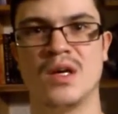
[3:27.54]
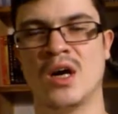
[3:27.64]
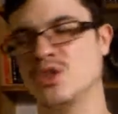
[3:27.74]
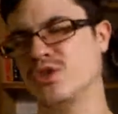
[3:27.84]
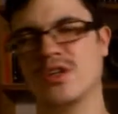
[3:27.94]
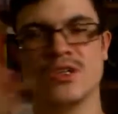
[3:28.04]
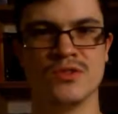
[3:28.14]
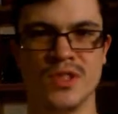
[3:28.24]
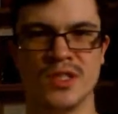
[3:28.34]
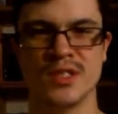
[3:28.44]
house in
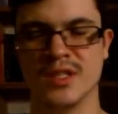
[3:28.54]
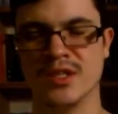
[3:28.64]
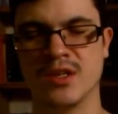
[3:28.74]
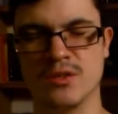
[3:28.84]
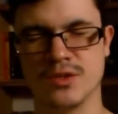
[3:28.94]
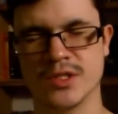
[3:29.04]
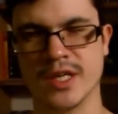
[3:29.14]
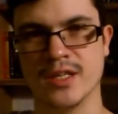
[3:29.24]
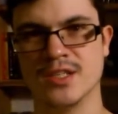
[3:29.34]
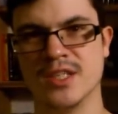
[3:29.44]
the
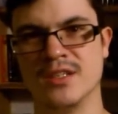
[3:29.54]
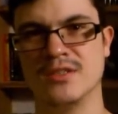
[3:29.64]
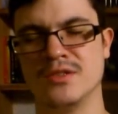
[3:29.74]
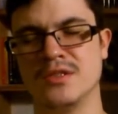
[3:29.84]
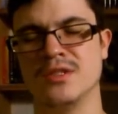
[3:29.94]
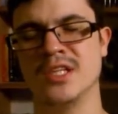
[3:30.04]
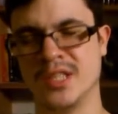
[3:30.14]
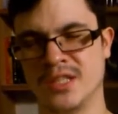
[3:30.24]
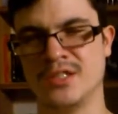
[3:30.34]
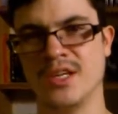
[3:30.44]
countryside,
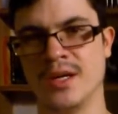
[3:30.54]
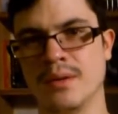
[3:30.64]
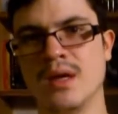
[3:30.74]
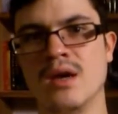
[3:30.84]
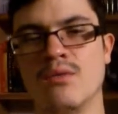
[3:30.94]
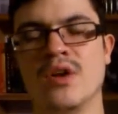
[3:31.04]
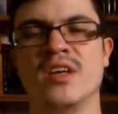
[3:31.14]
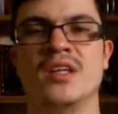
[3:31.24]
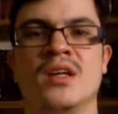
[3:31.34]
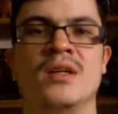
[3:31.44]
essentially, where
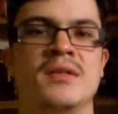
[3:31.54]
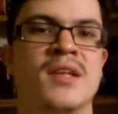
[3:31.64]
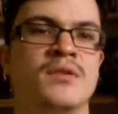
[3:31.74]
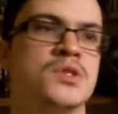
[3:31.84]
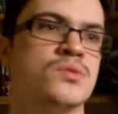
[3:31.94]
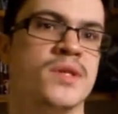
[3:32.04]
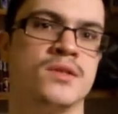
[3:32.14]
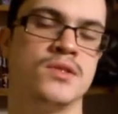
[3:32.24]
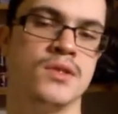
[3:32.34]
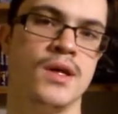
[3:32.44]
he lives
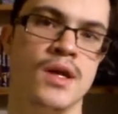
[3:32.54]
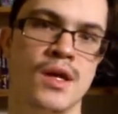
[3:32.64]
with